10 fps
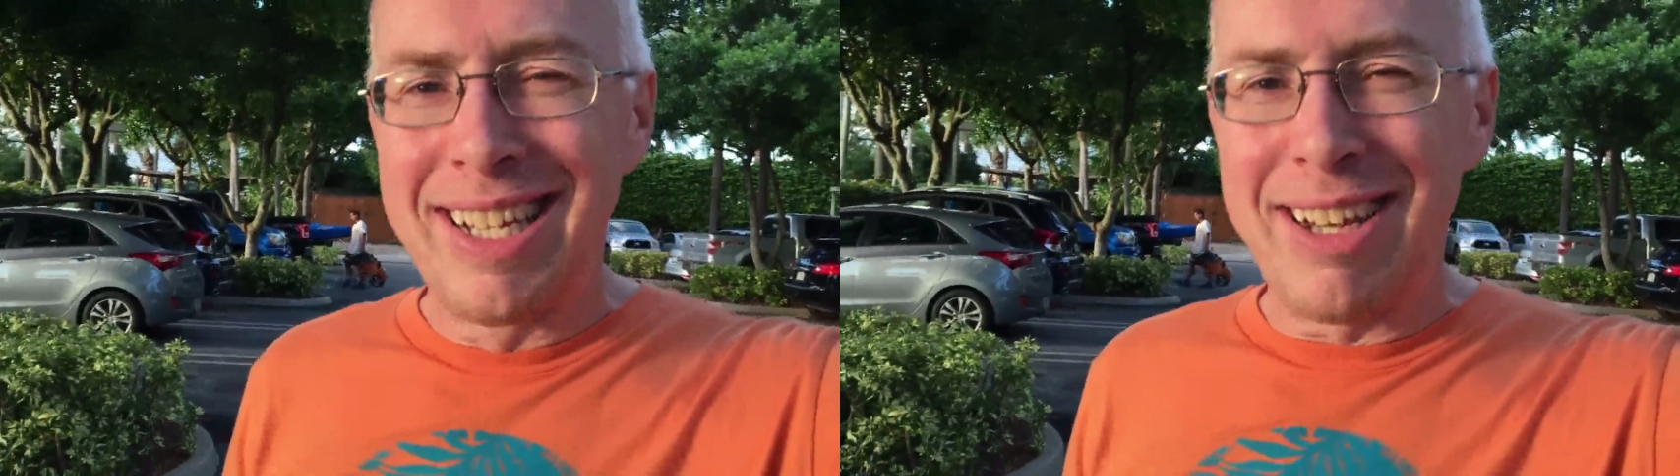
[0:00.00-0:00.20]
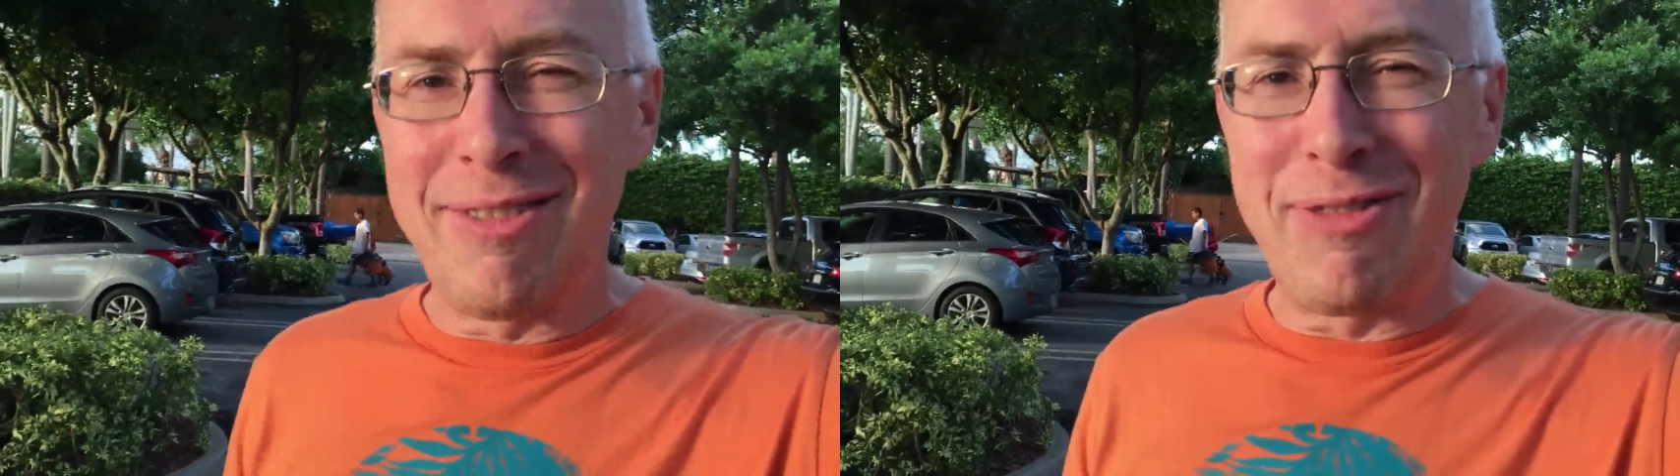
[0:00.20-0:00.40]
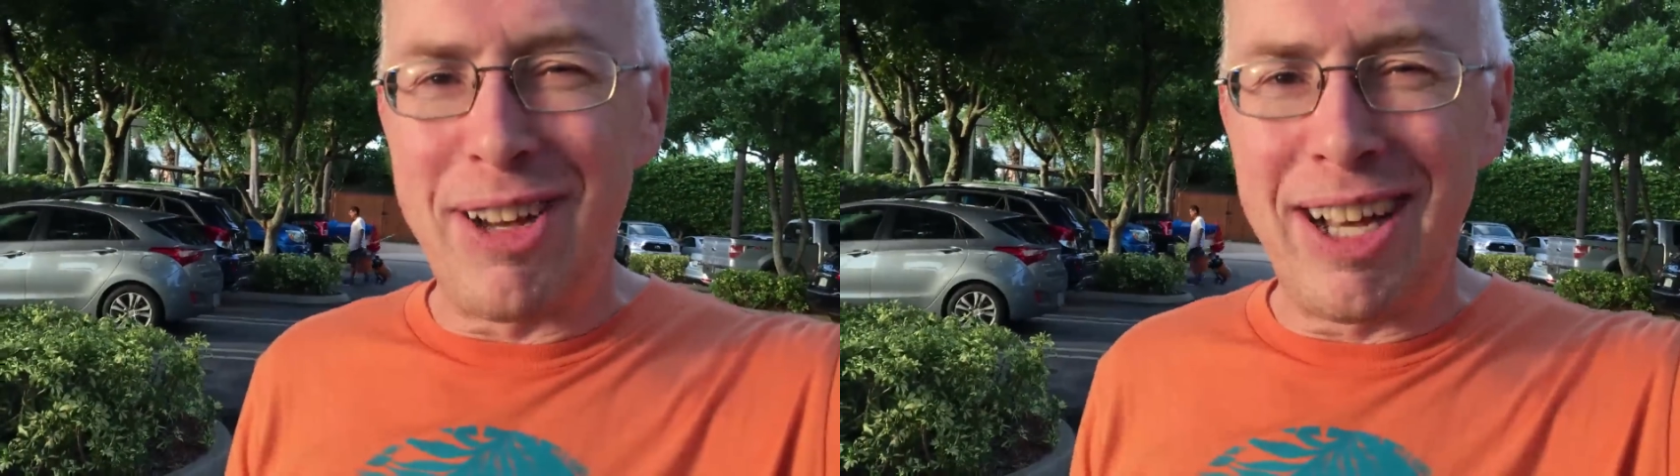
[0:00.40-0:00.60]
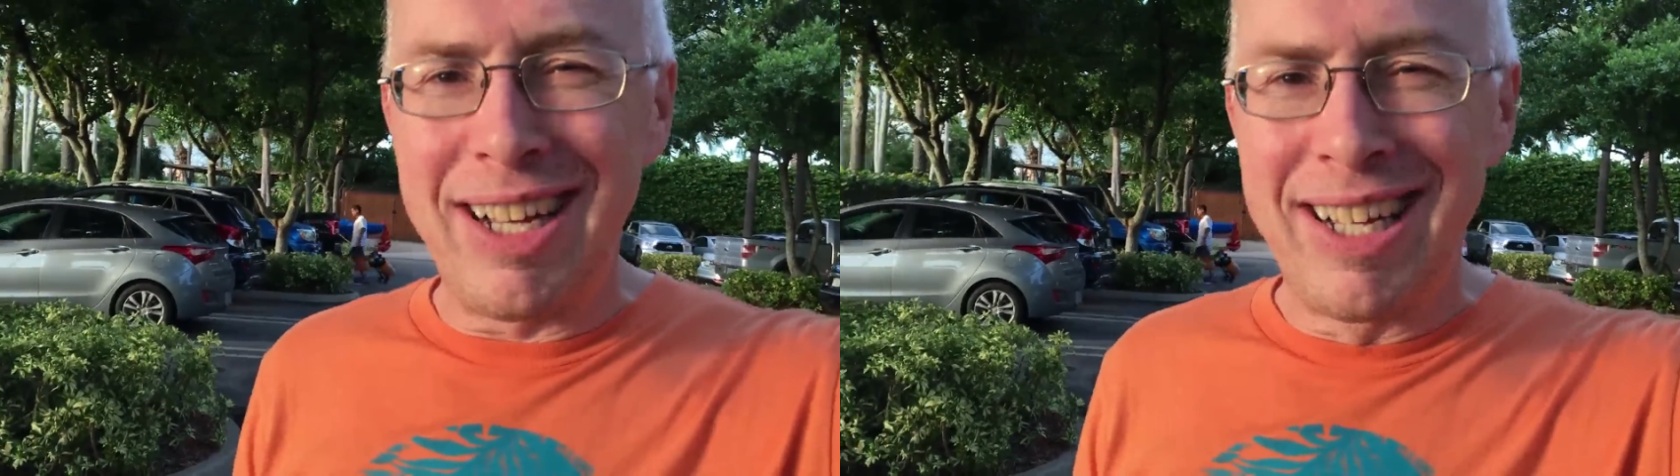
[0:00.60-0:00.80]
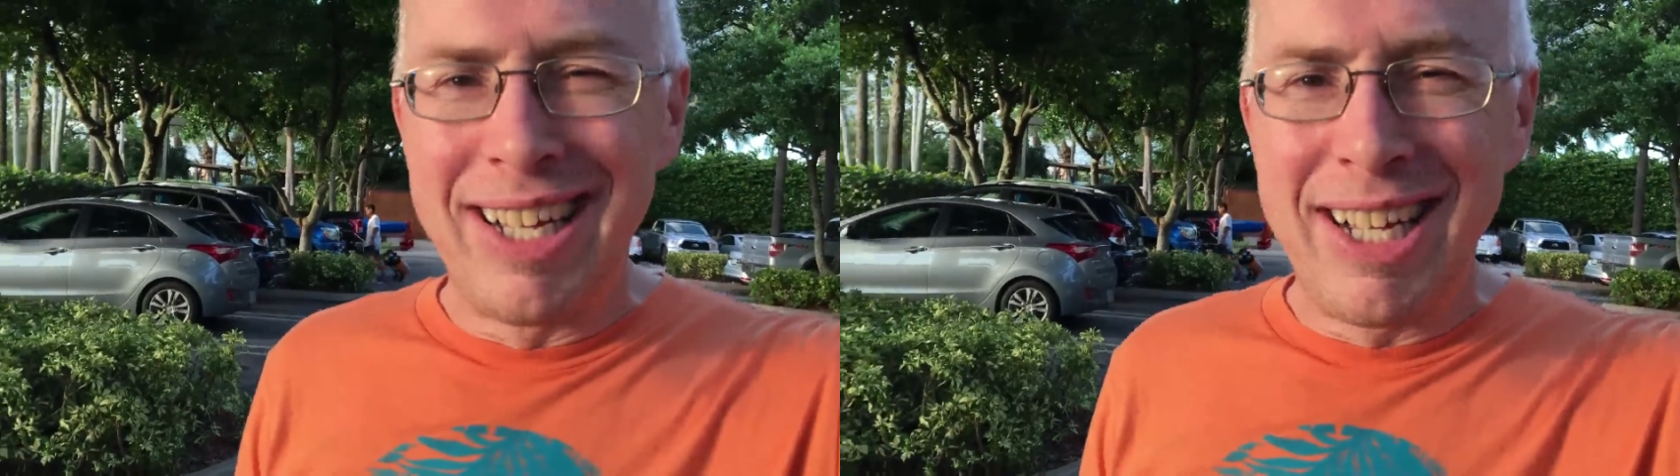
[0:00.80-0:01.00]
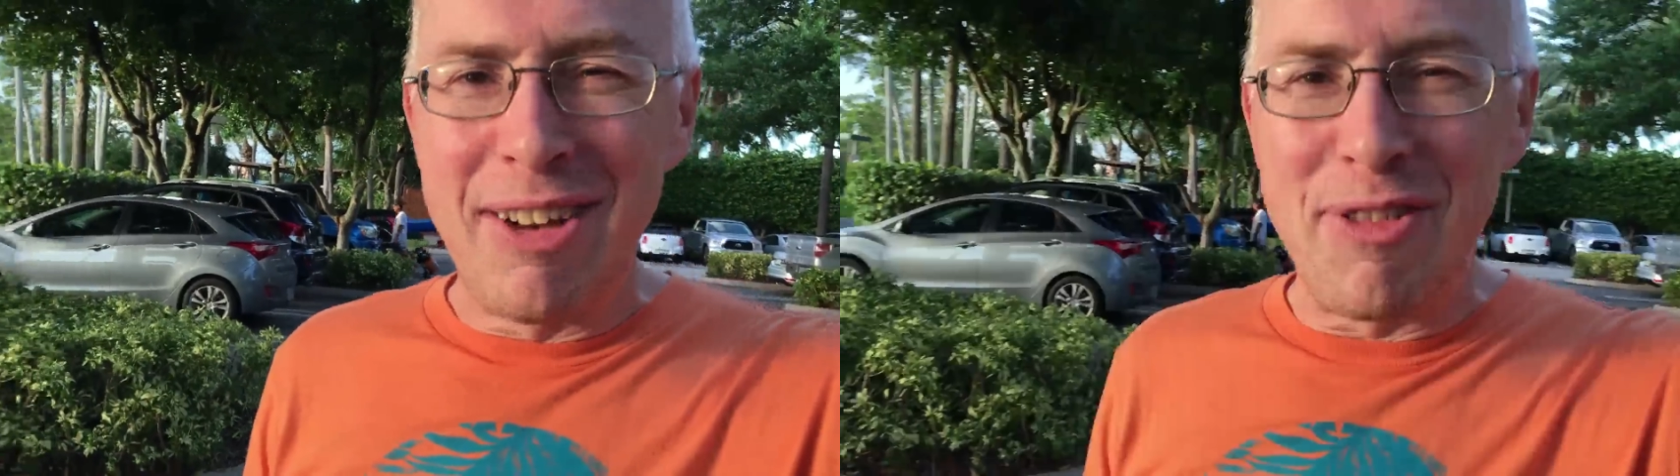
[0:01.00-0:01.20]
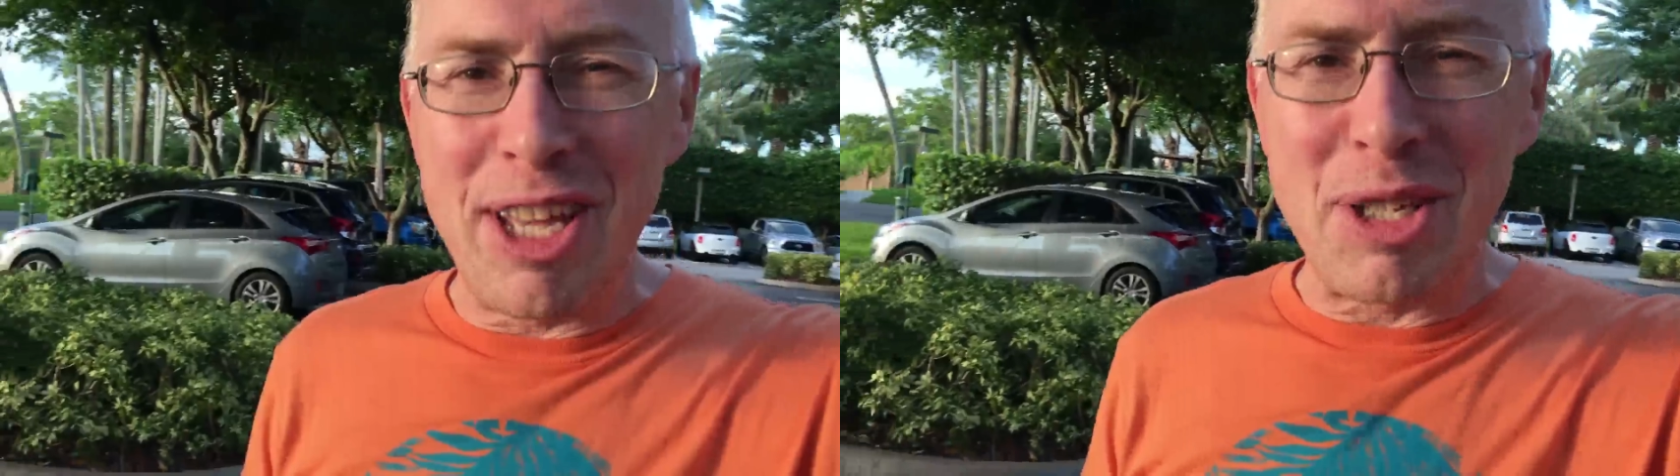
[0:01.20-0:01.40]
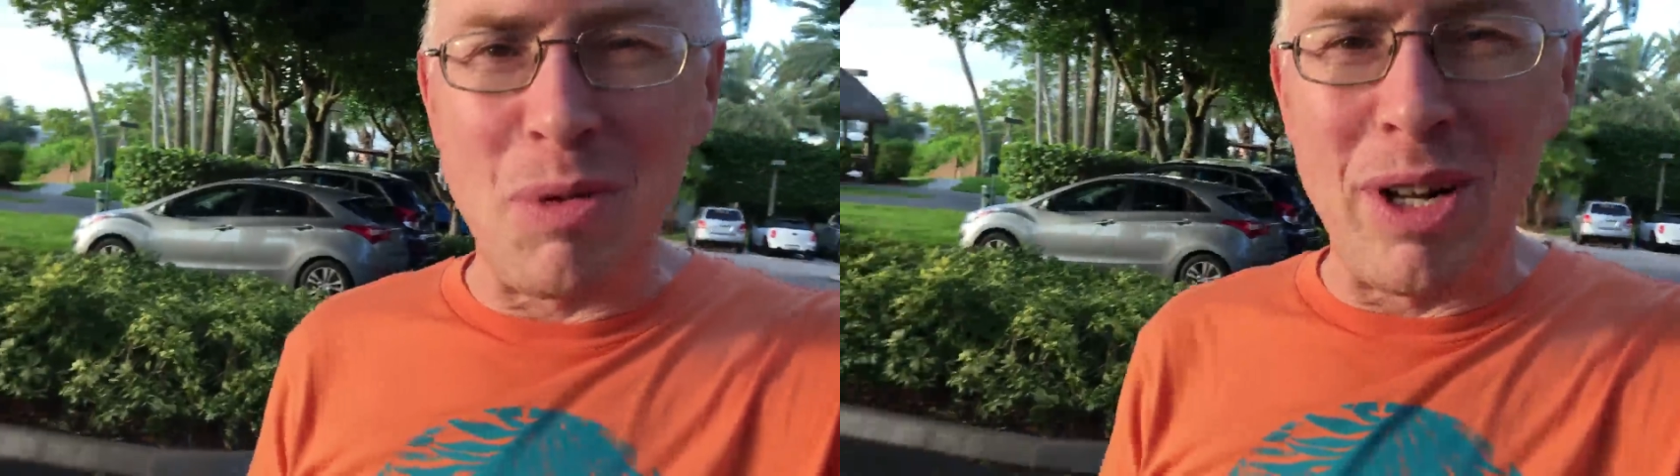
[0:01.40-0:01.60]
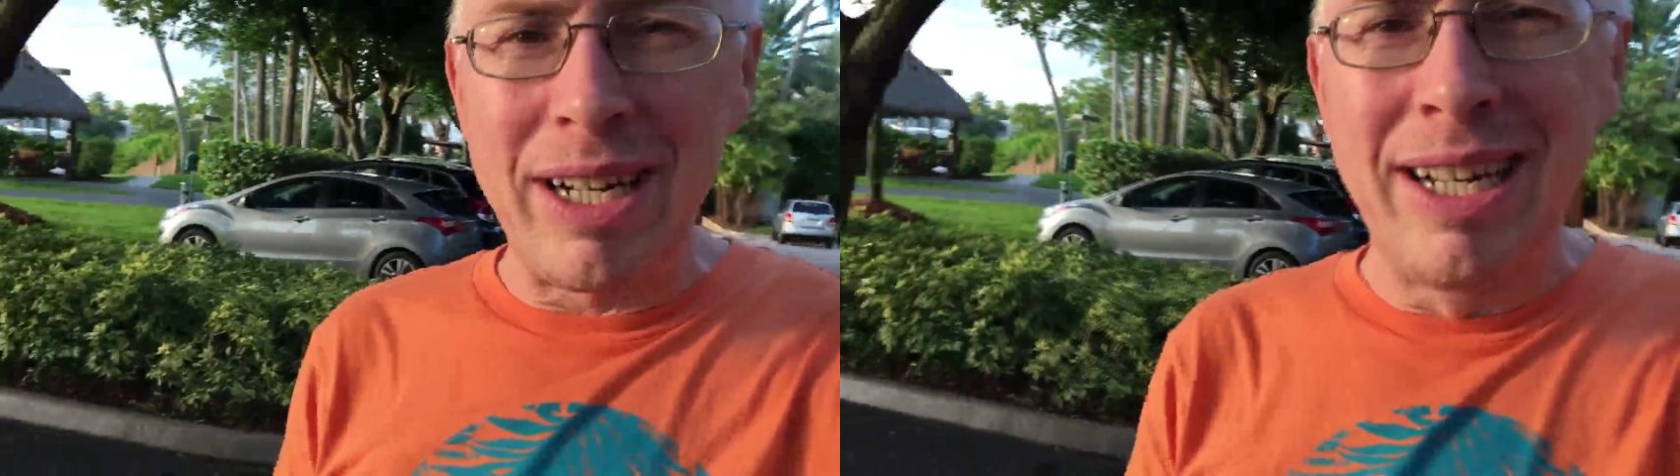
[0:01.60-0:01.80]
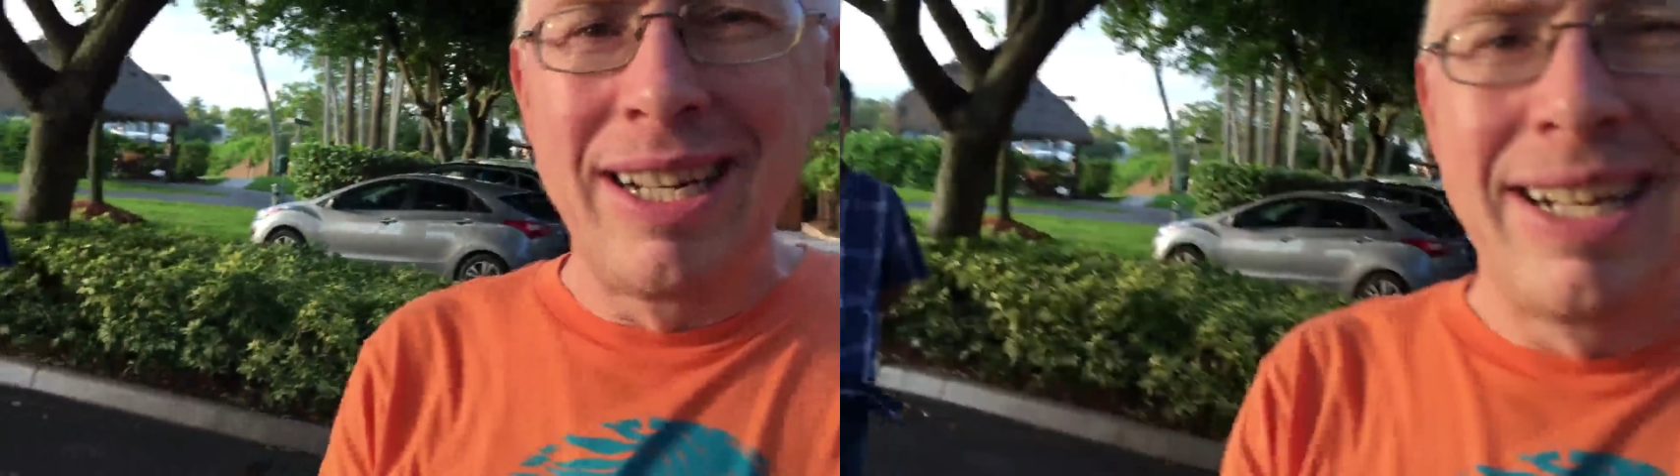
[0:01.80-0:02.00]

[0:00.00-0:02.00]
of, uh, of this one.